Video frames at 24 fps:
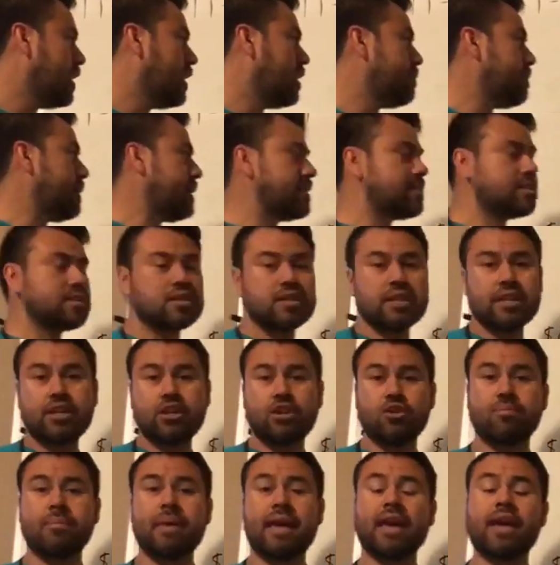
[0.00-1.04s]
basically you
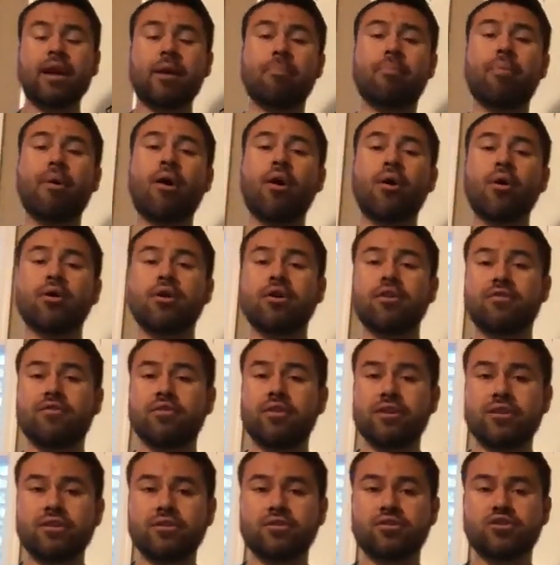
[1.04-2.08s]
make a part of
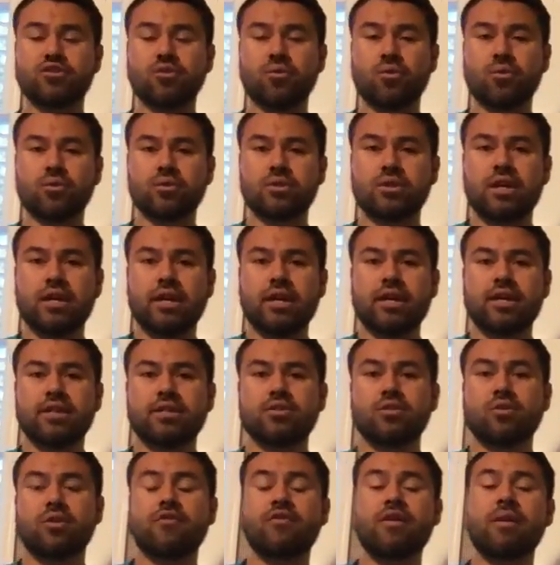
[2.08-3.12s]
what you sold.
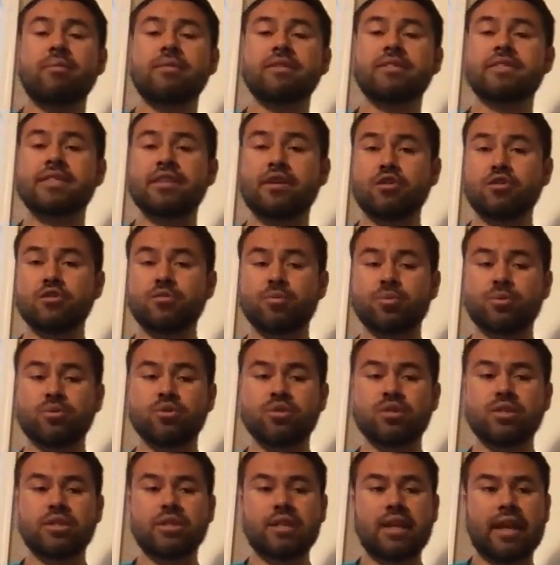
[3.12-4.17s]
So if I'm a
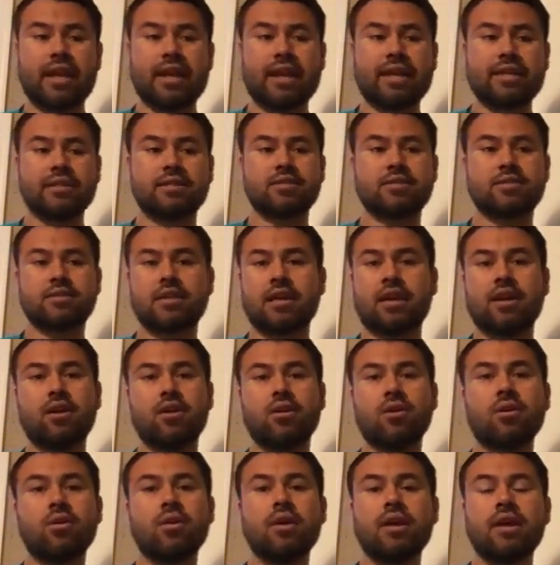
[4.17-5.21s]
salesperson and I
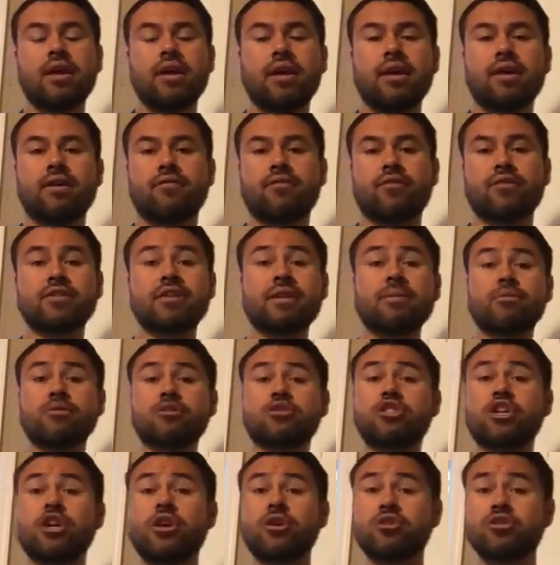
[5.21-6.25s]
sell, for example,
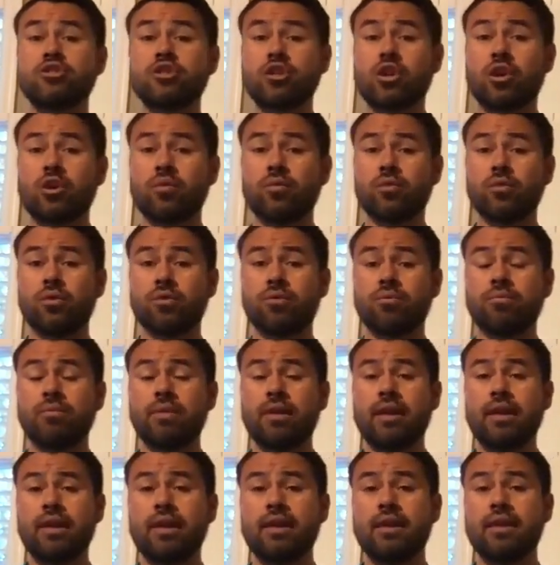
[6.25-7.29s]
chairs in our room,
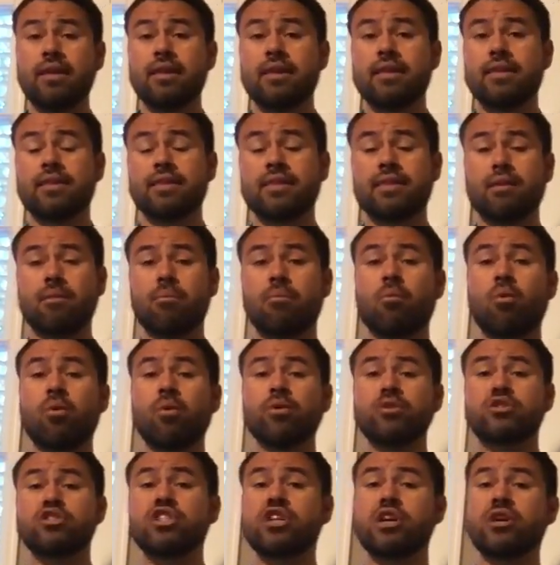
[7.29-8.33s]
the more
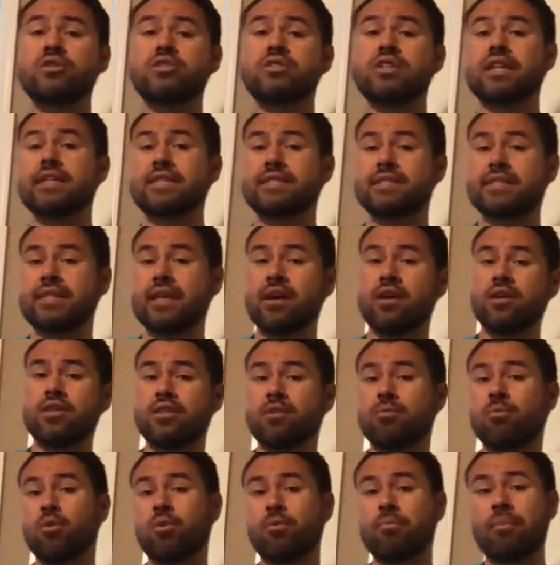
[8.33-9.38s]
chairs I sell, the
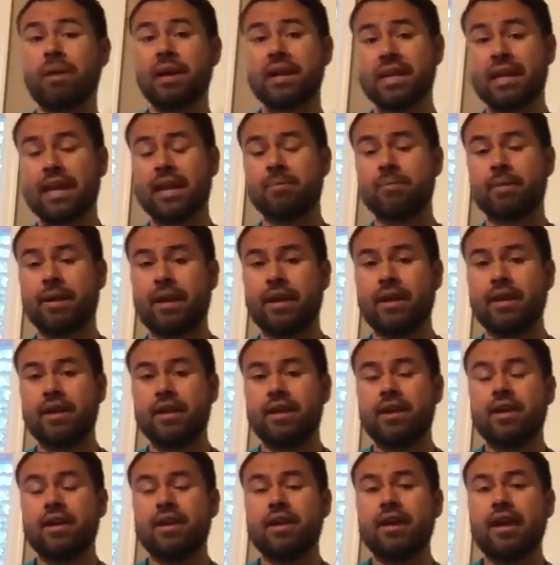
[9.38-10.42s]
more money I make.
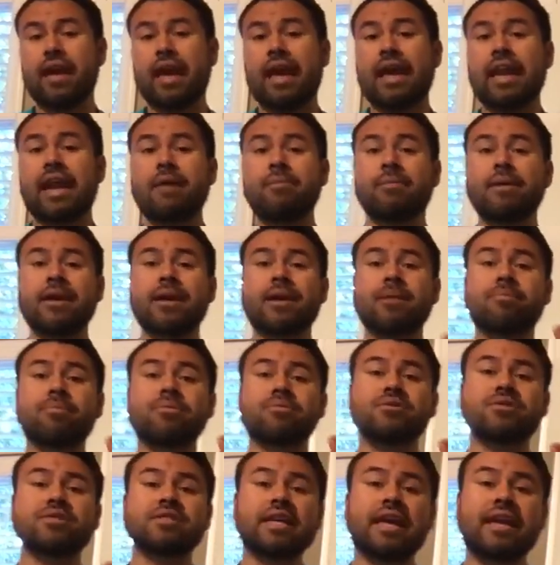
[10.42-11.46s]
And I make a
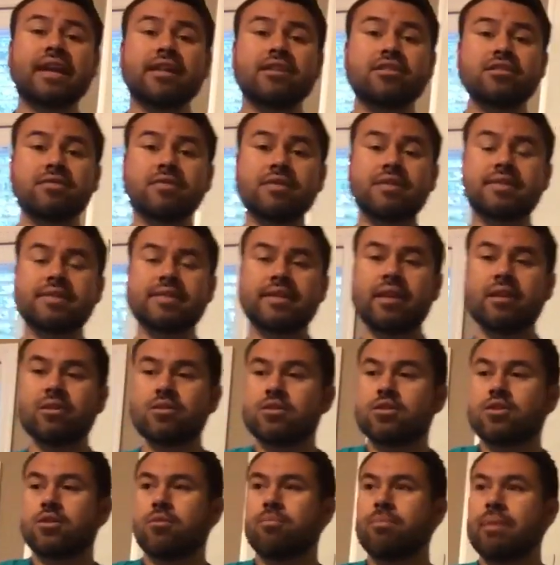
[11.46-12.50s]
percentage of the sales.
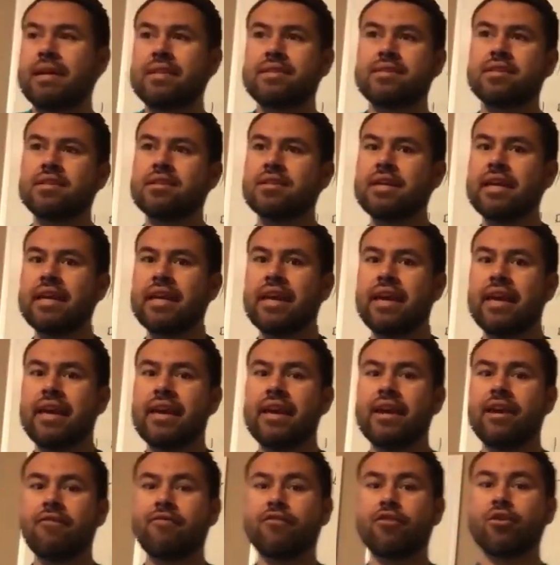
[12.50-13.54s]
So basically
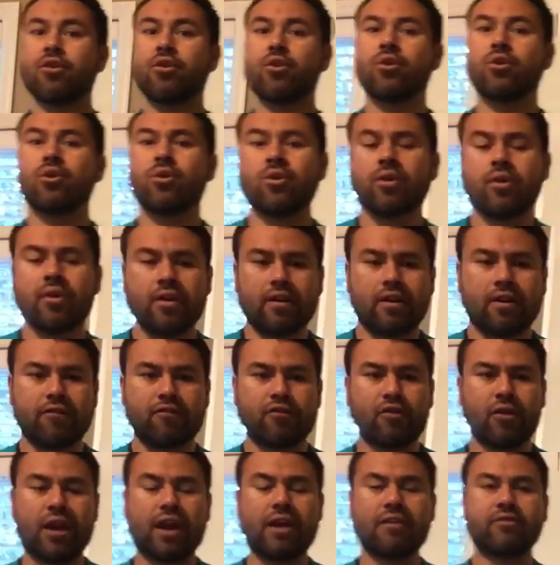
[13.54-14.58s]
for her, for
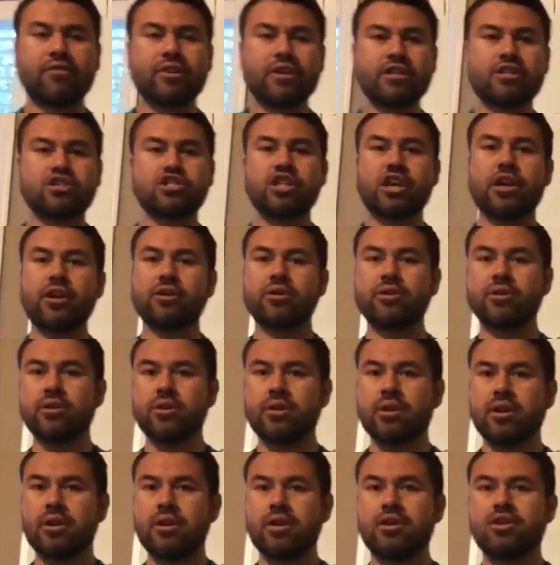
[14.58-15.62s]
every chair
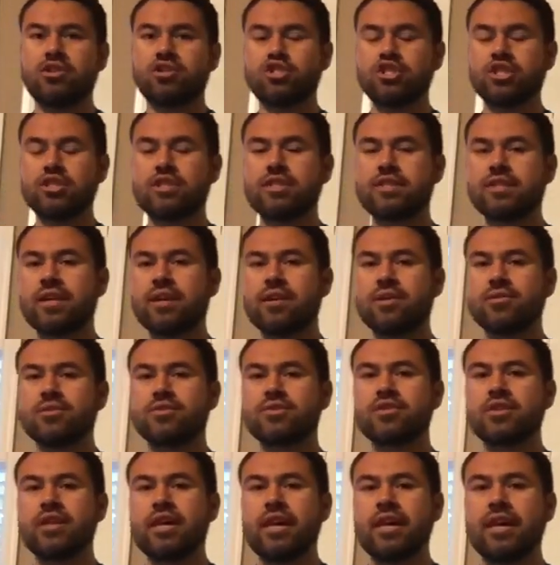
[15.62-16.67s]
she
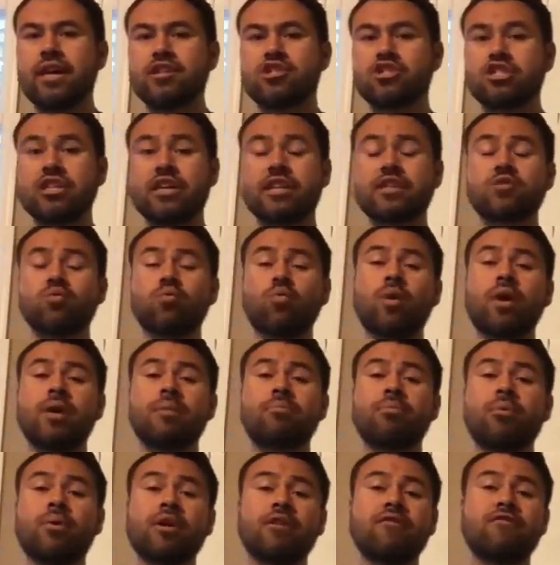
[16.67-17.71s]
sells, she gets
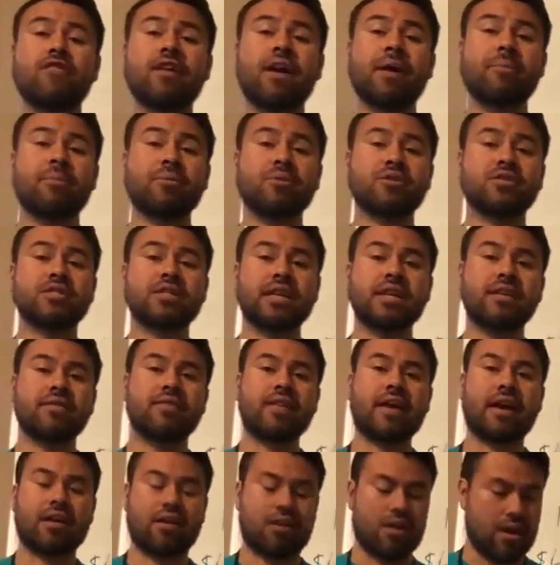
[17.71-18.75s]
1.5% of
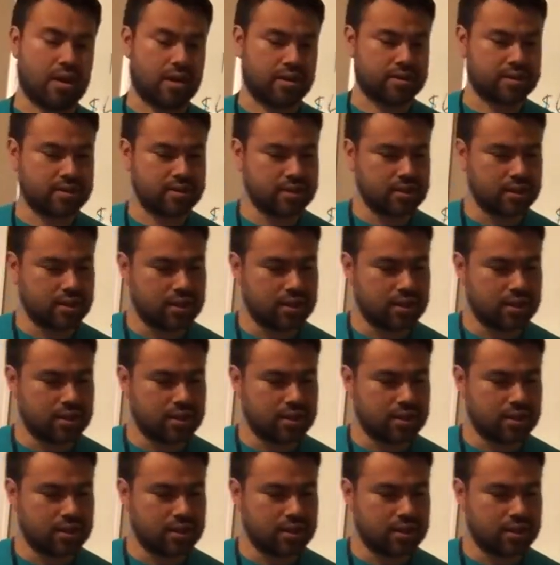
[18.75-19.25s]
that cost